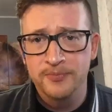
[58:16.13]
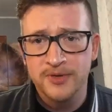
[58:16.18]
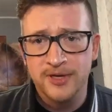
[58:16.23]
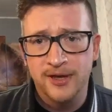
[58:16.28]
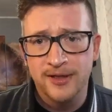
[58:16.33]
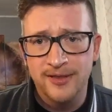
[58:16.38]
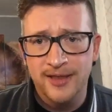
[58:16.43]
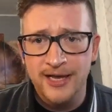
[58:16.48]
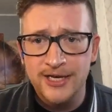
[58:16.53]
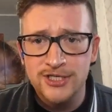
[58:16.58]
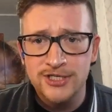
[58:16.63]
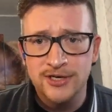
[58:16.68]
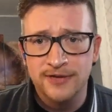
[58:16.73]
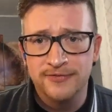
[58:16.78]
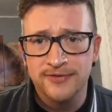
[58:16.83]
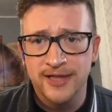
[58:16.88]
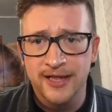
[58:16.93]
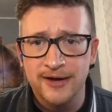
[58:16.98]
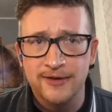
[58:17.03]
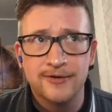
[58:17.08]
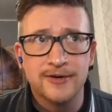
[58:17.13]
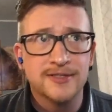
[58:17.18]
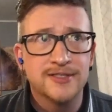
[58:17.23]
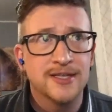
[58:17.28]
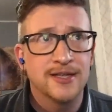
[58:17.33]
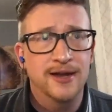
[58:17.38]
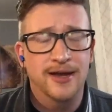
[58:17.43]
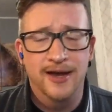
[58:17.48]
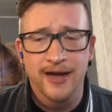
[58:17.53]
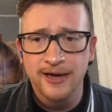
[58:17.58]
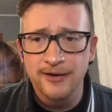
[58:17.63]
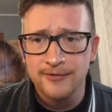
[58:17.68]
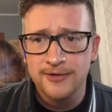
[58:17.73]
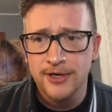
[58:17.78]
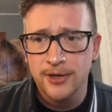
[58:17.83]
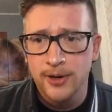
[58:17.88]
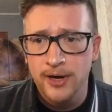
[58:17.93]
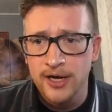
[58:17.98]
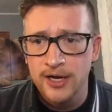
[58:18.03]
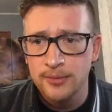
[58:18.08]
collection of letters that I don't
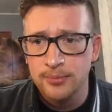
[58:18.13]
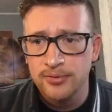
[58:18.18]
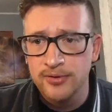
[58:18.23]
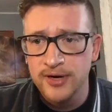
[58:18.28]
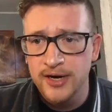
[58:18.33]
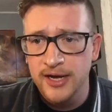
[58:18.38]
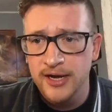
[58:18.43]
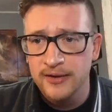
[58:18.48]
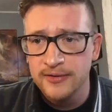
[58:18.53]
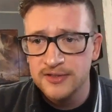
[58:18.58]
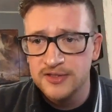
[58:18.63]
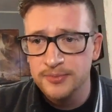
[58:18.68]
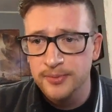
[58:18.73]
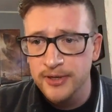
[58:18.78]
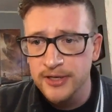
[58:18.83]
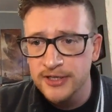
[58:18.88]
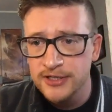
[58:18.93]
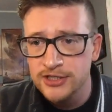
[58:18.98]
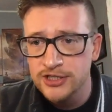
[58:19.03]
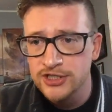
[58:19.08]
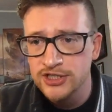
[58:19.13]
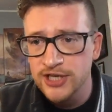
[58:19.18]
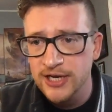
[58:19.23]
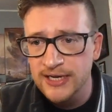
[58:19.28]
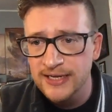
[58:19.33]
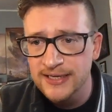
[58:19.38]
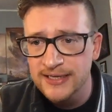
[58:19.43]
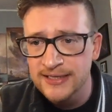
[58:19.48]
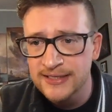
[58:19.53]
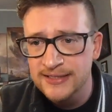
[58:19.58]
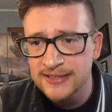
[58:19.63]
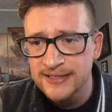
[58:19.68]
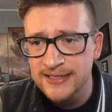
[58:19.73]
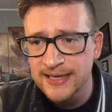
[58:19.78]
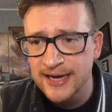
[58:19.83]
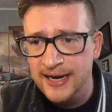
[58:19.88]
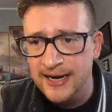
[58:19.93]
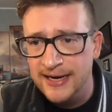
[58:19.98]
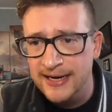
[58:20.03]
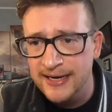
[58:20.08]
know how to pronounce, but it's
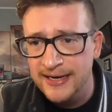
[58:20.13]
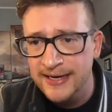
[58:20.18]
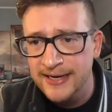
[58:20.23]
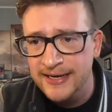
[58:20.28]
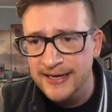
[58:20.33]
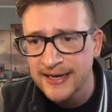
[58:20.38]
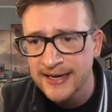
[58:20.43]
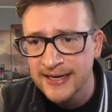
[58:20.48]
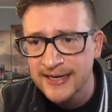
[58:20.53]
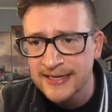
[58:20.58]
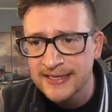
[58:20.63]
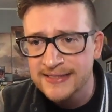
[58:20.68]
JEDICBCG.